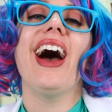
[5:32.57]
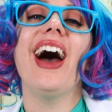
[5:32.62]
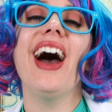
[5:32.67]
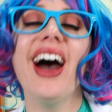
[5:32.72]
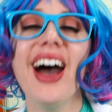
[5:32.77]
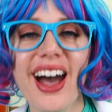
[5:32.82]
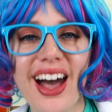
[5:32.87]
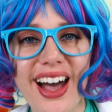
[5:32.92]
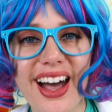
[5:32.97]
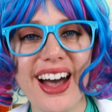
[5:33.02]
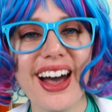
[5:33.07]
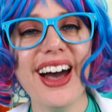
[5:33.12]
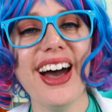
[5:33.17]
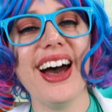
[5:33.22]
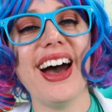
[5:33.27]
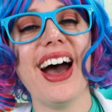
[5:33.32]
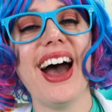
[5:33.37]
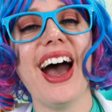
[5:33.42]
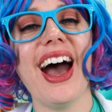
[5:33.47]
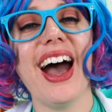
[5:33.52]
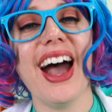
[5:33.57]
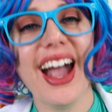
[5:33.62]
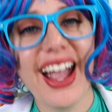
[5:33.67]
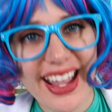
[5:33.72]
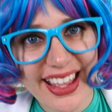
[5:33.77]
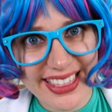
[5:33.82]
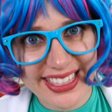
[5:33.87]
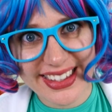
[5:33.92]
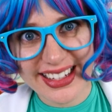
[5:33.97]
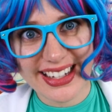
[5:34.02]
Ah,
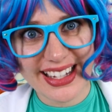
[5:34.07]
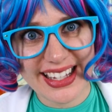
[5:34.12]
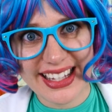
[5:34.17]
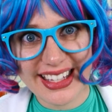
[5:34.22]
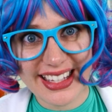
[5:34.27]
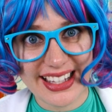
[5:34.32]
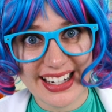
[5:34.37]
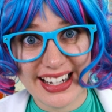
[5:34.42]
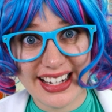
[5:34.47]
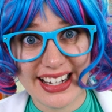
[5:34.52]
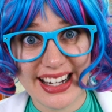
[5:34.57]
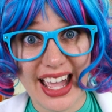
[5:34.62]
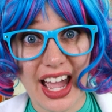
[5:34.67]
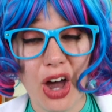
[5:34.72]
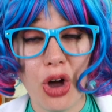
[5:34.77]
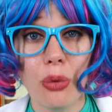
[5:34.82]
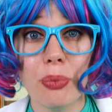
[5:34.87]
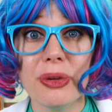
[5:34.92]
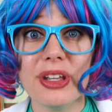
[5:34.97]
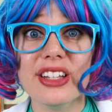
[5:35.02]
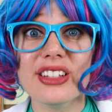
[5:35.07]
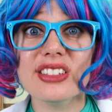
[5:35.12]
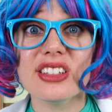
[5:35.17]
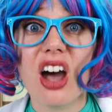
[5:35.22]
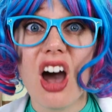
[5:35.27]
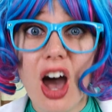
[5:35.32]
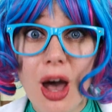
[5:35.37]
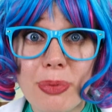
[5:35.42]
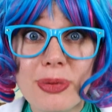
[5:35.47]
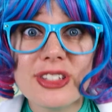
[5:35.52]
I think I get it now because
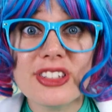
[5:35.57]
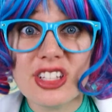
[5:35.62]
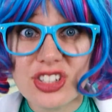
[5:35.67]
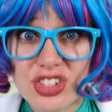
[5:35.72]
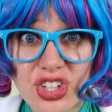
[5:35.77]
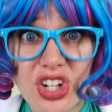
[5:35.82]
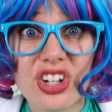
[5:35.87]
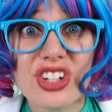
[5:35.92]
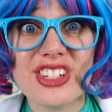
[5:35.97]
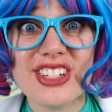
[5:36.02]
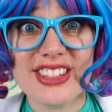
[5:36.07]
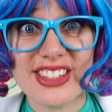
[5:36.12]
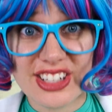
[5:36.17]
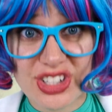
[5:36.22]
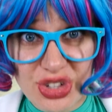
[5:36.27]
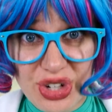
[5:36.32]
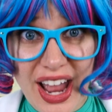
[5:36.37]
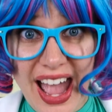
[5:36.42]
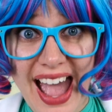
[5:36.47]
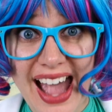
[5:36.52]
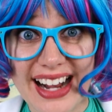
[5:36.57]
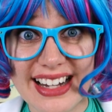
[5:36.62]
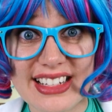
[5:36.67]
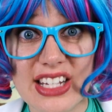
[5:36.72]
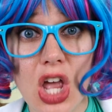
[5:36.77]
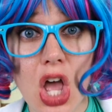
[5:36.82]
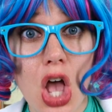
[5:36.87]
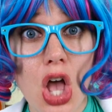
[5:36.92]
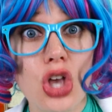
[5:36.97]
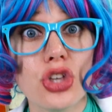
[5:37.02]
opposite charges attract.
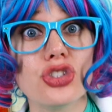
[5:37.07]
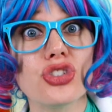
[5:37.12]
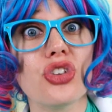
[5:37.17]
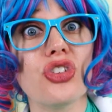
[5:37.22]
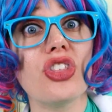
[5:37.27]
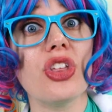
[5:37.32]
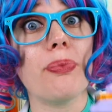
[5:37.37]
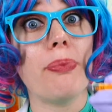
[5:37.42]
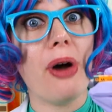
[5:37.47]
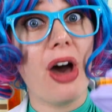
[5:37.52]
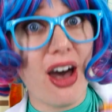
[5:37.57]
So the